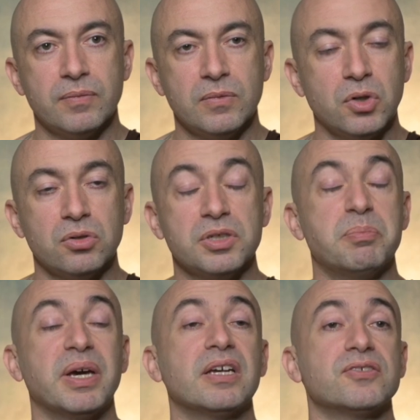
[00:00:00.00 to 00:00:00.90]
No, he
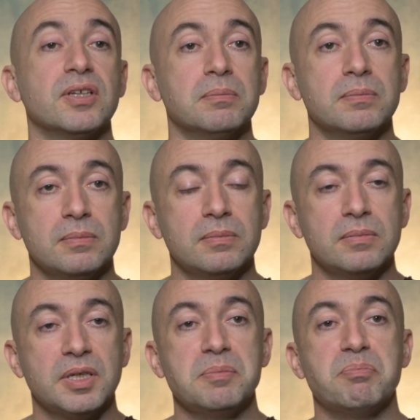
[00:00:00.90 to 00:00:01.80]
bears them.
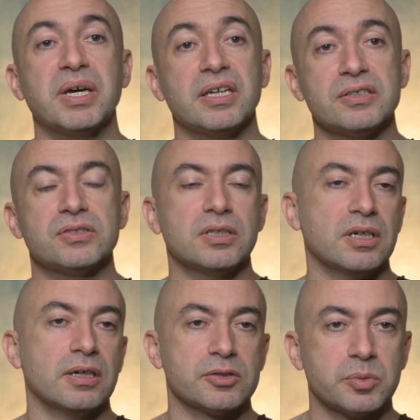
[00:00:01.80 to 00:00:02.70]
He bears the
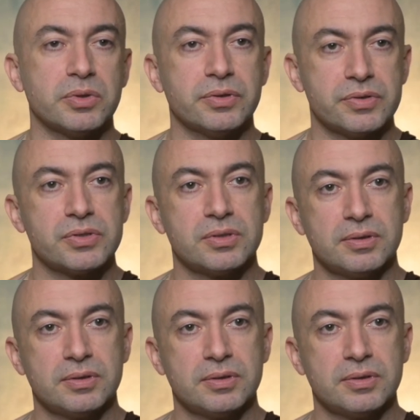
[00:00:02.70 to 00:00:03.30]
harsh words.